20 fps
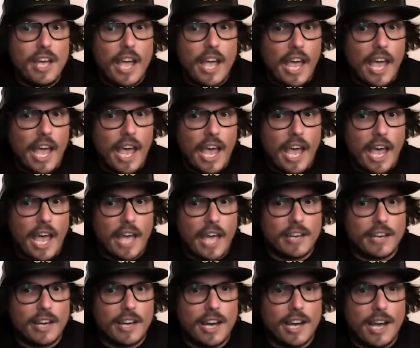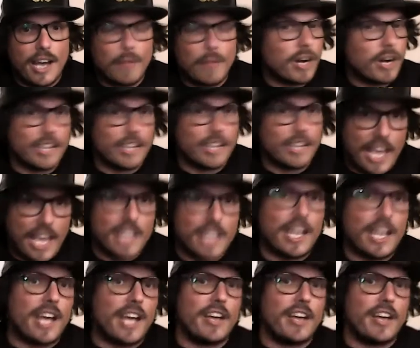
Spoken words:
and I want to thank